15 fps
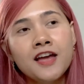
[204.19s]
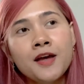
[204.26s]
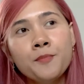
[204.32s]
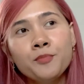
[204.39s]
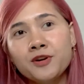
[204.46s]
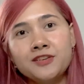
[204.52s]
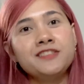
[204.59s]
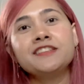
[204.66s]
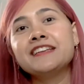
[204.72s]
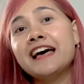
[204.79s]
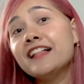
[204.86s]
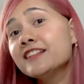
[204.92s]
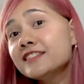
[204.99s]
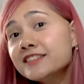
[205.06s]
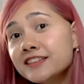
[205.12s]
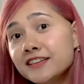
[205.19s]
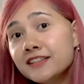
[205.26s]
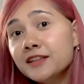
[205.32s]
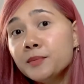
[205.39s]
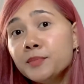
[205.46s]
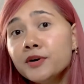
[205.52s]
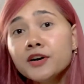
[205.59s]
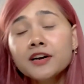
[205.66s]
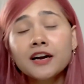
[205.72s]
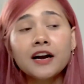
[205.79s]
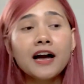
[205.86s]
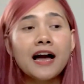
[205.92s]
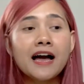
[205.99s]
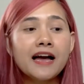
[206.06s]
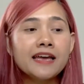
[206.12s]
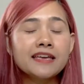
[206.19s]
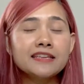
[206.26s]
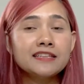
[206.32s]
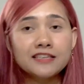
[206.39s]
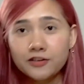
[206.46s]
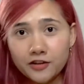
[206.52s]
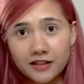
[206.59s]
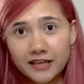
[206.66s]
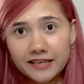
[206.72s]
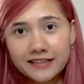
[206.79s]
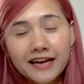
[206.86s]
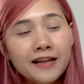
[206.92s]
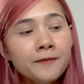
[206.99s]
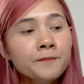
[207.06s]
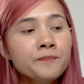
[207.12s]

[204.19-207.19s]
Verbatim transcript: personality in the book. I did not like that.